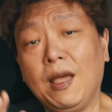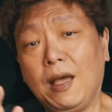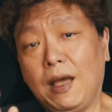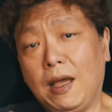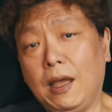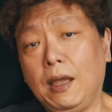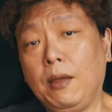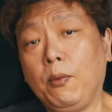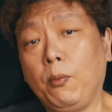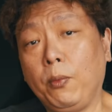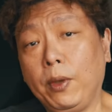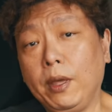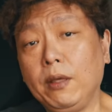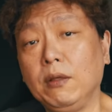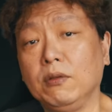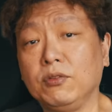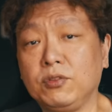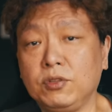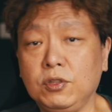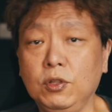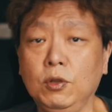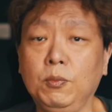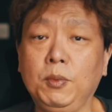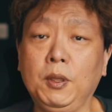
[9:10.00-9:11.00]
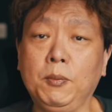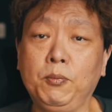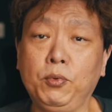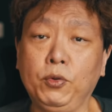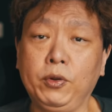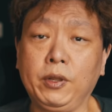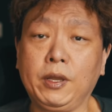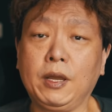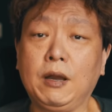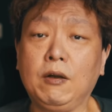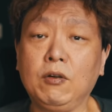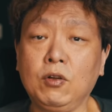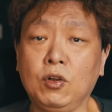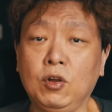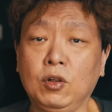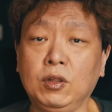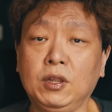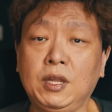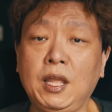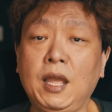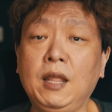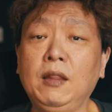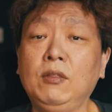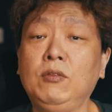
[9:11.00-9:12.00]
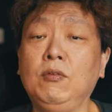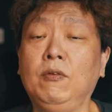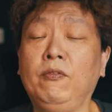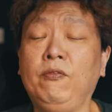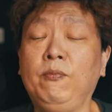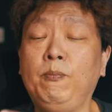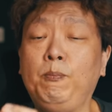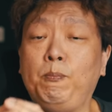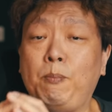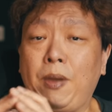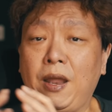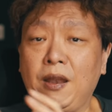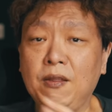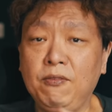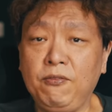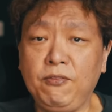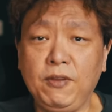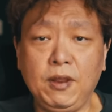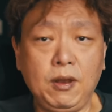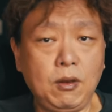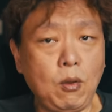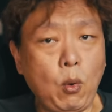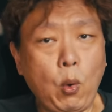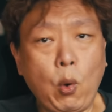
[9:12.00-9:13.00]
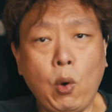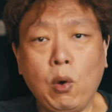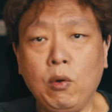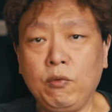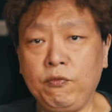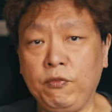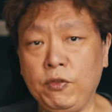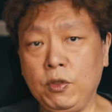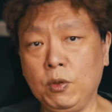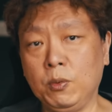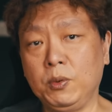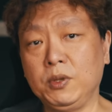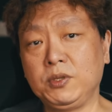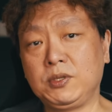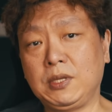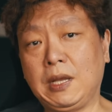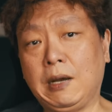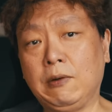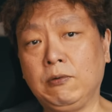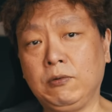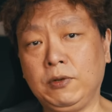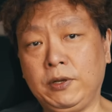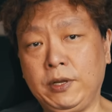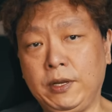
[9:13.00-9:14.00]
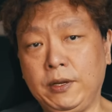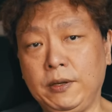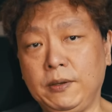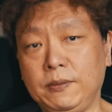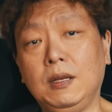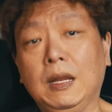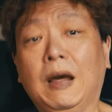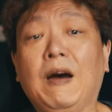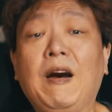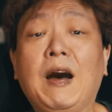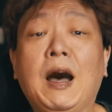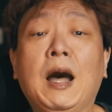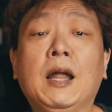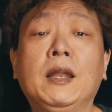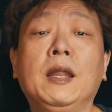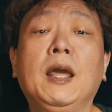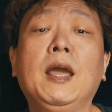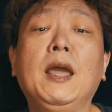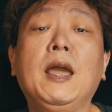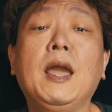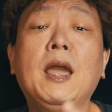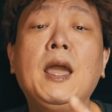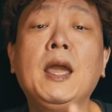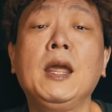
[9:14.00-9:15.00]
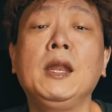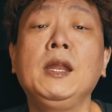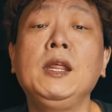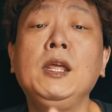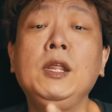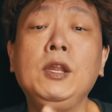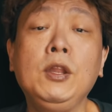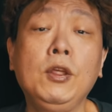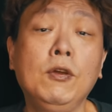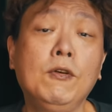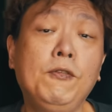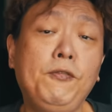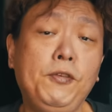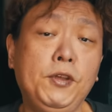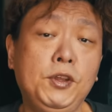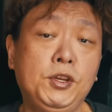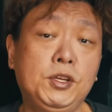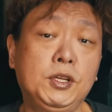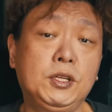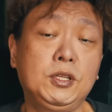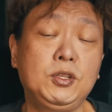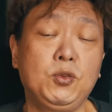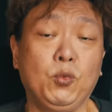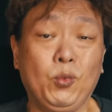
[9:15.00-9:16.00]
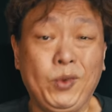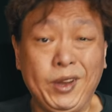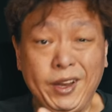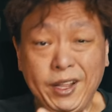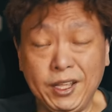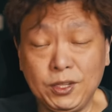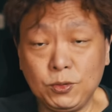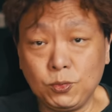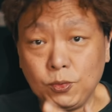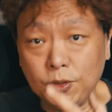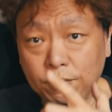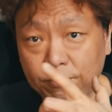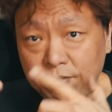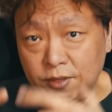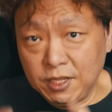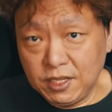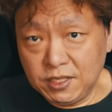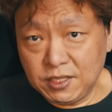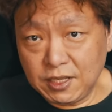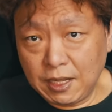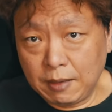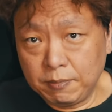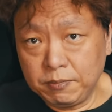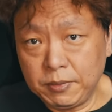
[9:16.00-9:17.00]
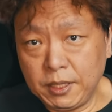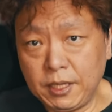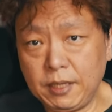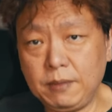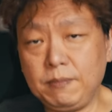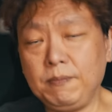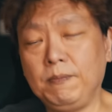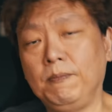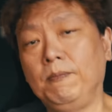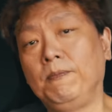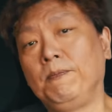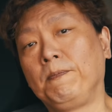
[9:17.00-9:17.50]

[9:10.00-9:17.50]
I will still be putting out content to benefit all viewers out there. Now, are there any new features released with this update?